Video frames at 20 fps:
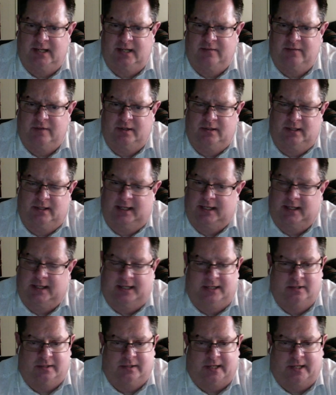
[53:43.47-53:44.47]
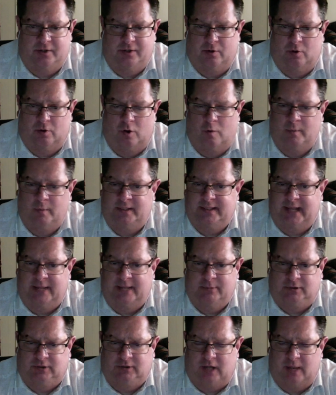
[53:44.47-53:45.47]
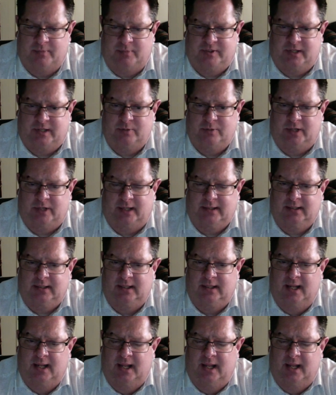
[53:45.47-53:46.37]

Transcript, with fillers: even inside your home, a tabletop subject.